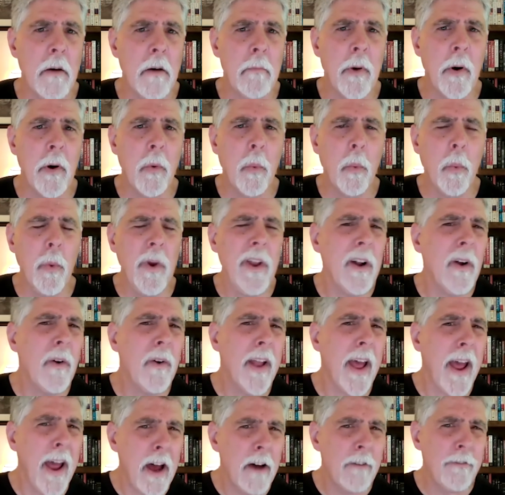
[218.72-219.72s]
We
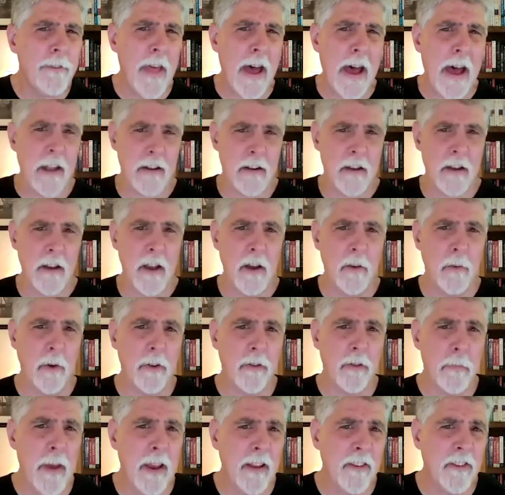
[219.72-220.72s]
don't have that,
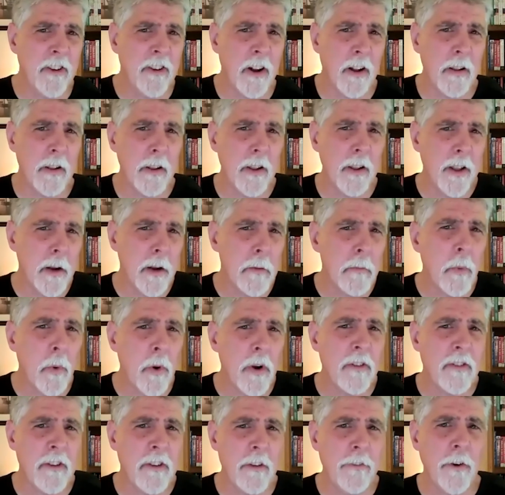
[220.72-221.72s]
which makes it a little
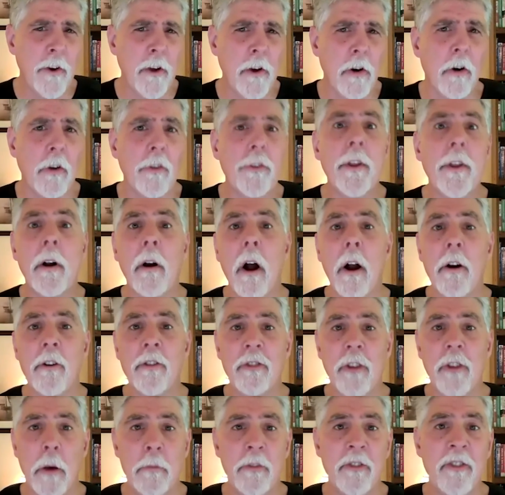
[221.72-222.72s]
more difficult. There are
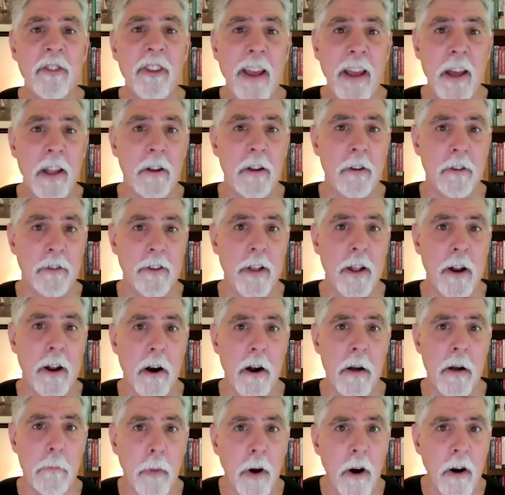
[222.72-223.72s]
some standards that
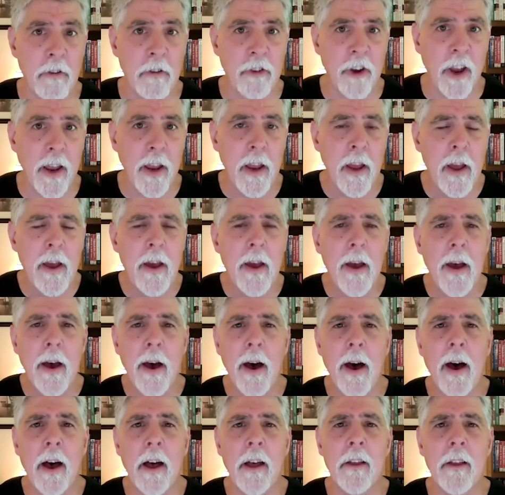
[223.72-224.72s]
are emerging,
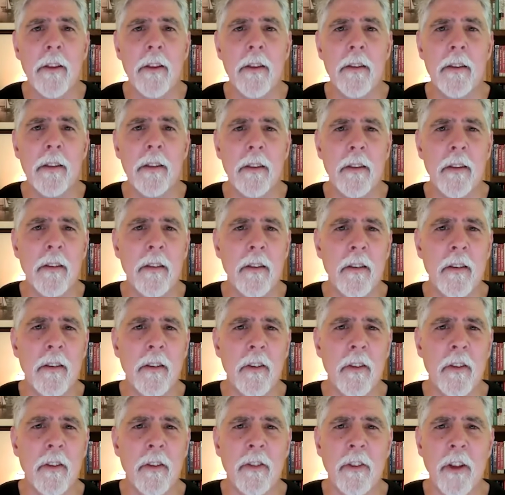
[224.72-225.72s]

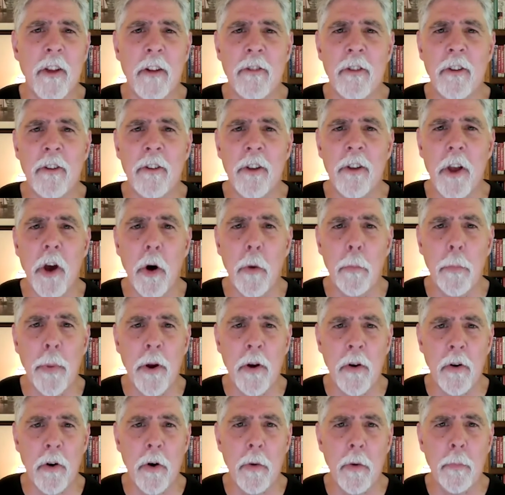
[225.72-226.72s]
such as the
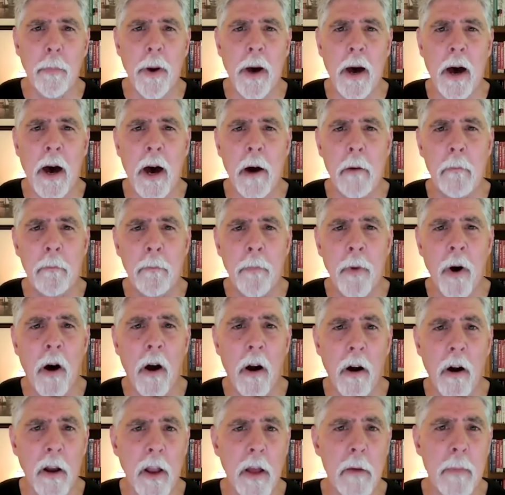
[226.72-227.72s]
open group.
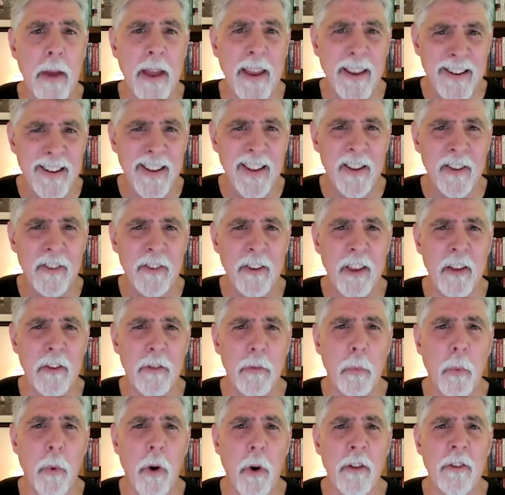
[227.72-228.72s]
Archimate
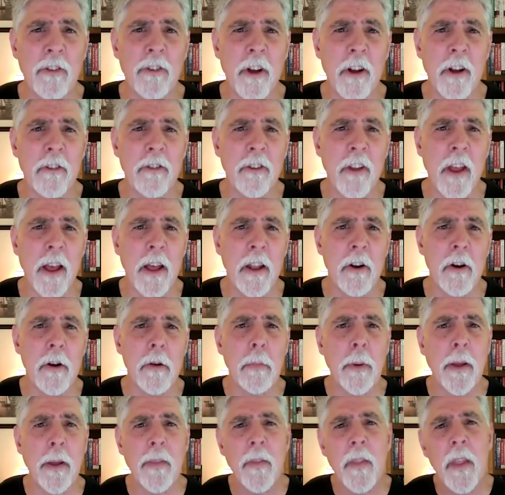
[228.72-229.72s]
is one such
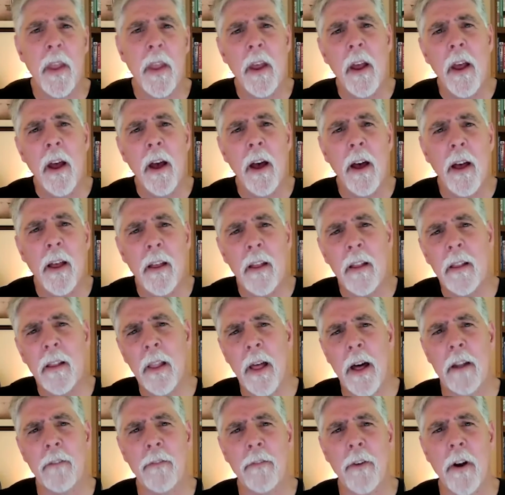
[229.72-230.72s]
standard, but a
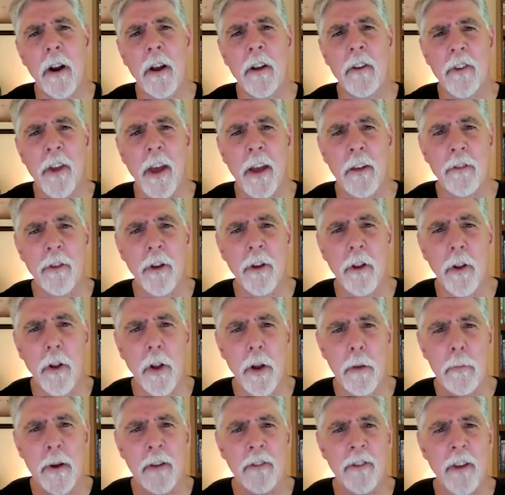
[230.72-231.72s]
lot of architects,
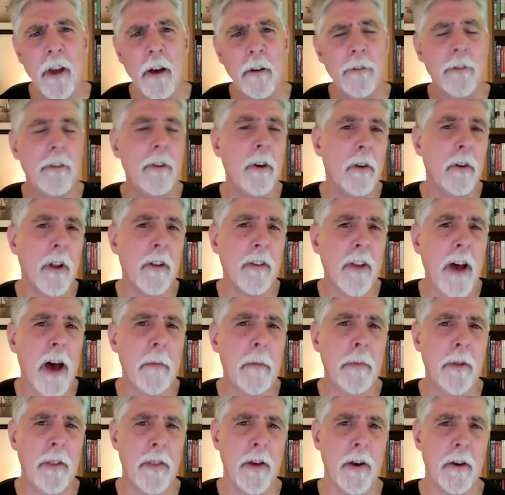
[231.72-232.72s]
including myself, don't
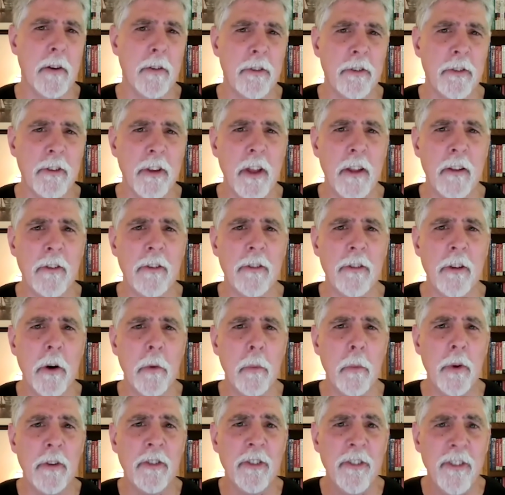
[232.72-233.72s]
adopt those. And so
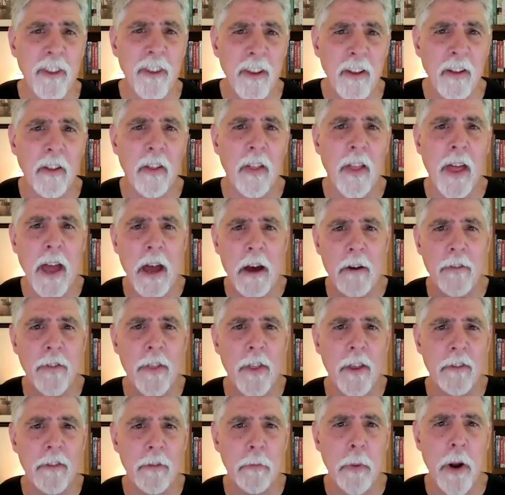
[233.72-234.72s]
we still have
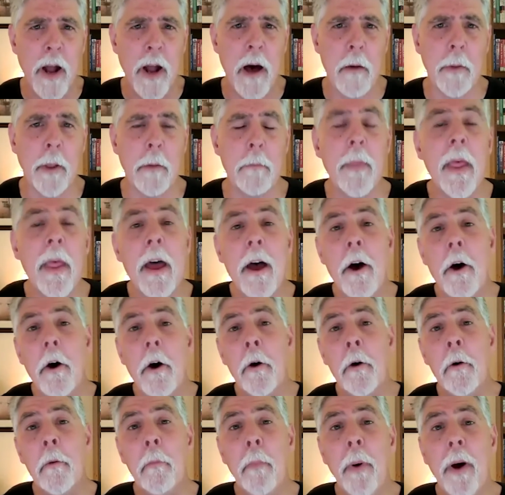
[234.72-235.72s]
this problem.
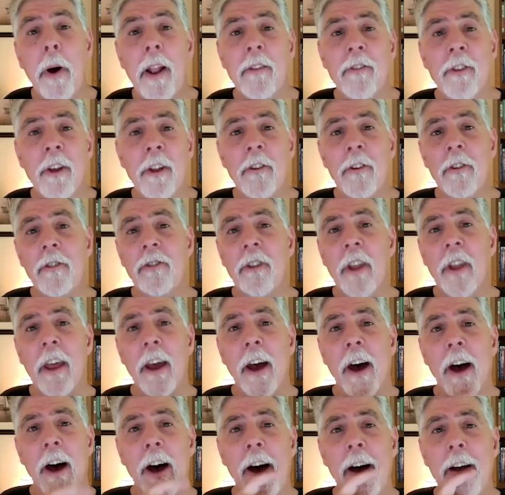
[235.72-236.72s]
But it's
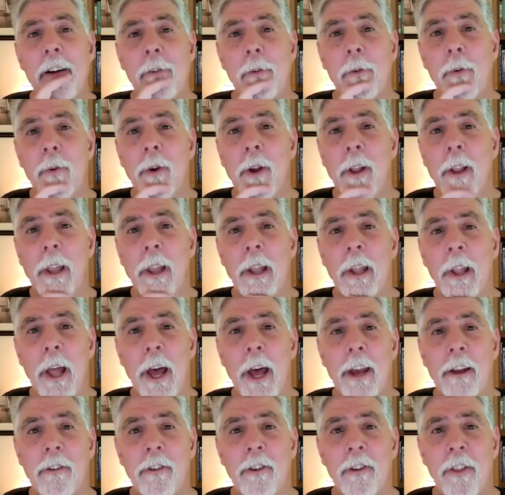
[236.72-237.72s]
interesting. I really
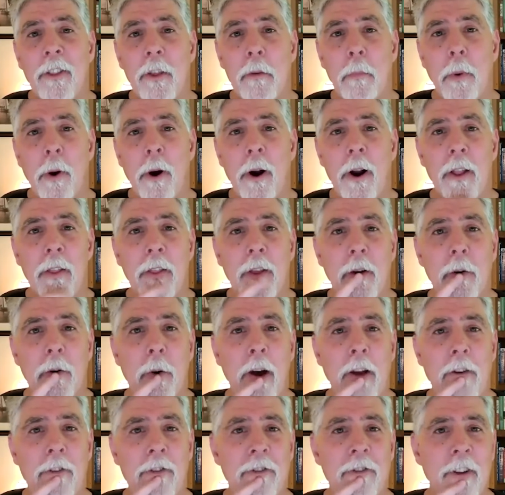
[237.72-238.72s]
liked the part of the
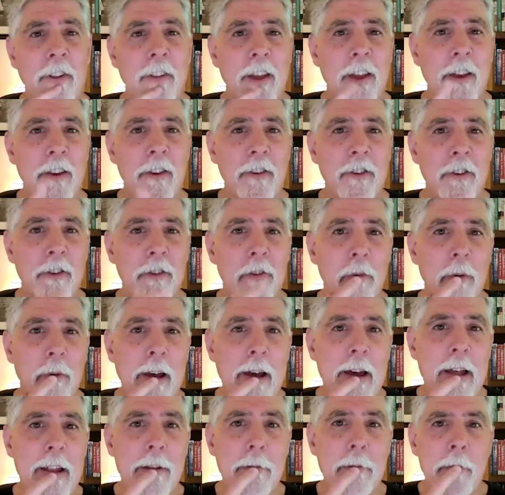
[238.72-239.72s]
question that you just
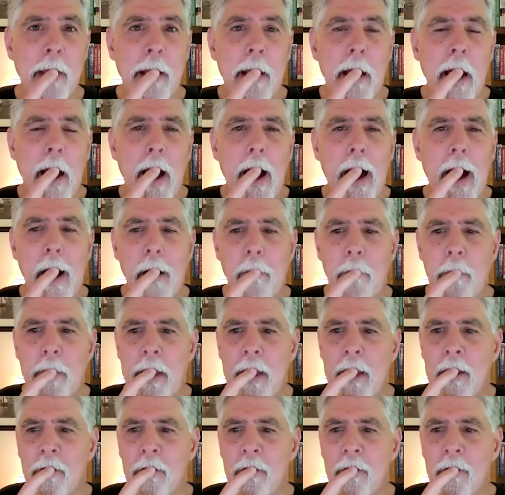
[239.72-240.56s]
read in